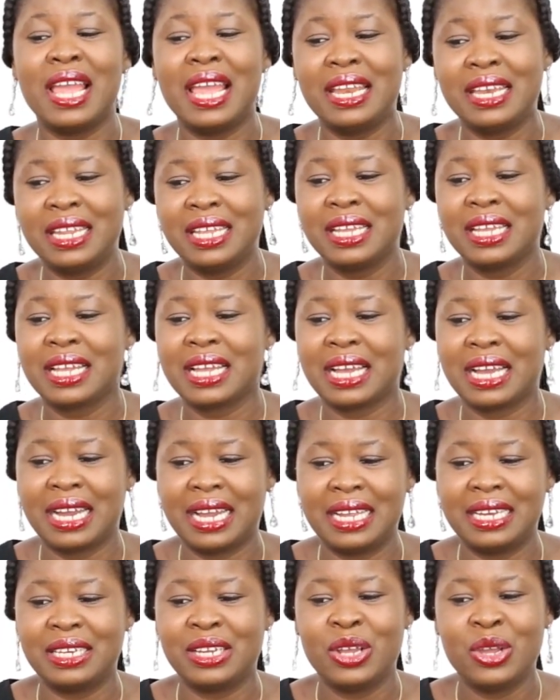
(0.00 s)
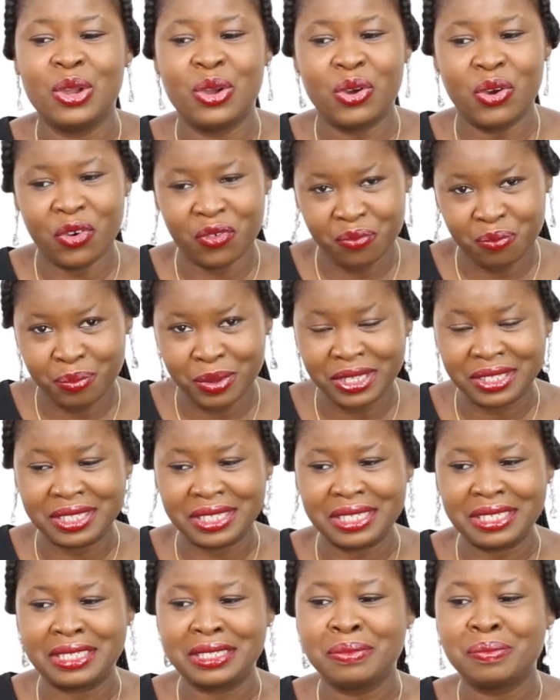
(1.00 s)
any kind of
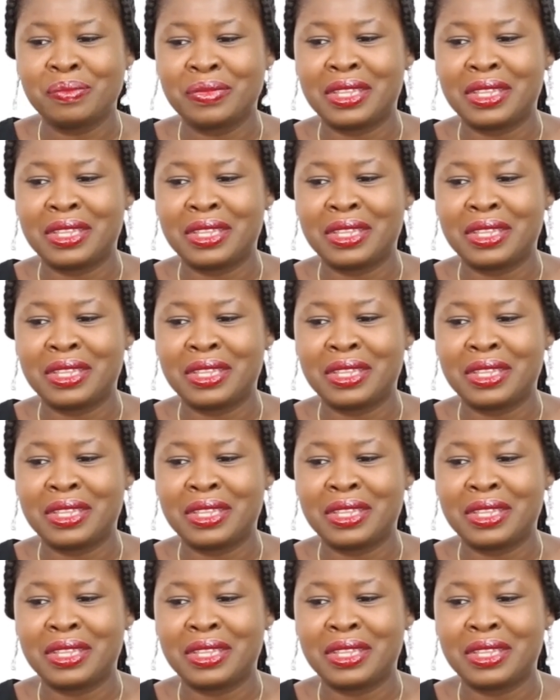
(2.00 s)
business.